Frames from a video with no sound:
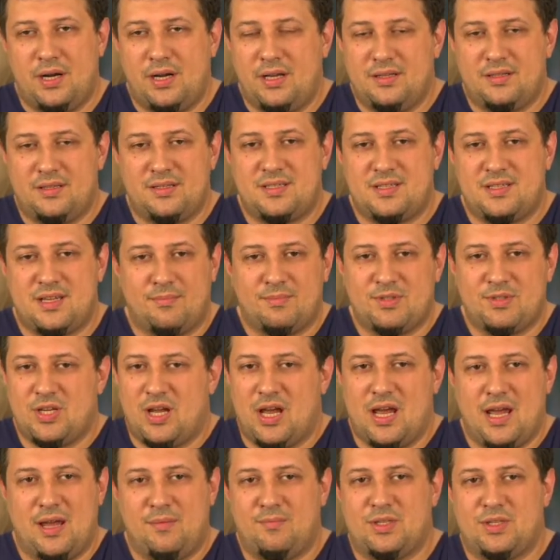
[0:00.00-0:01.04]
and
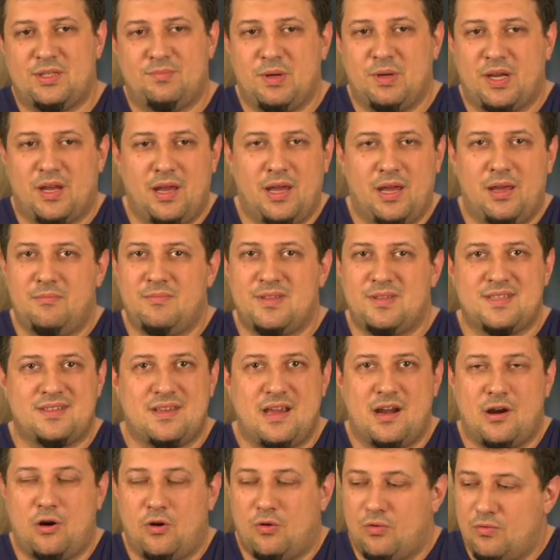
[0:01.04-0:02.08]
sometime it became
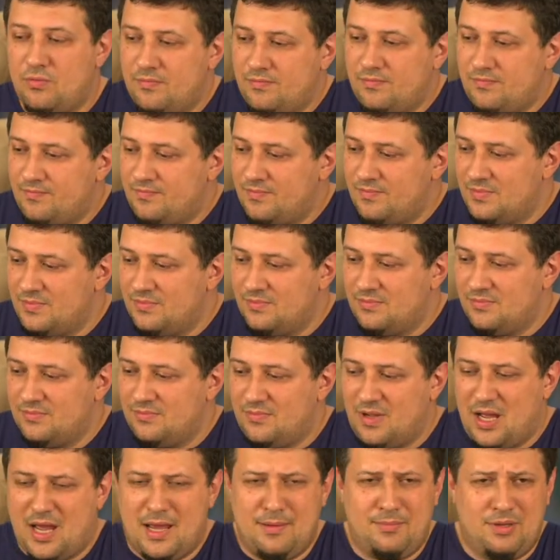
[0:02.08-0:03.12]
zero.
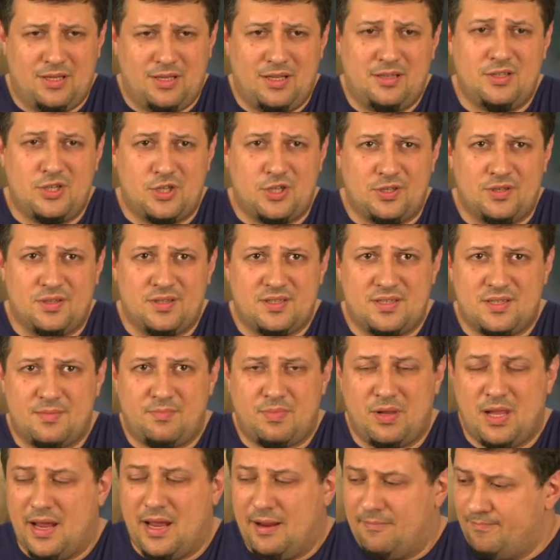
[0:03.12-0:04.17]
I mean additional
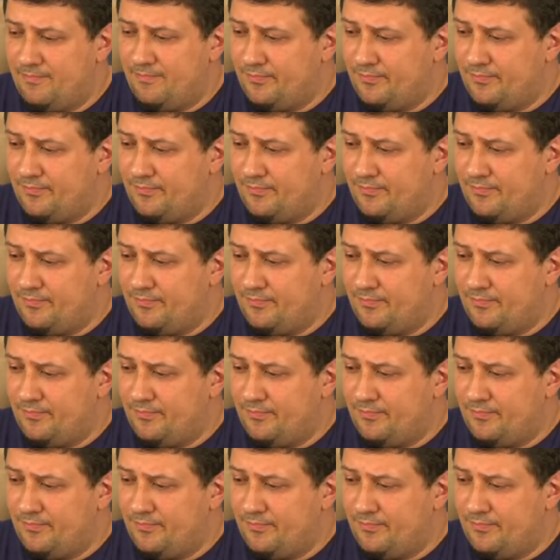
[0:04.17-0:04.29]
supply.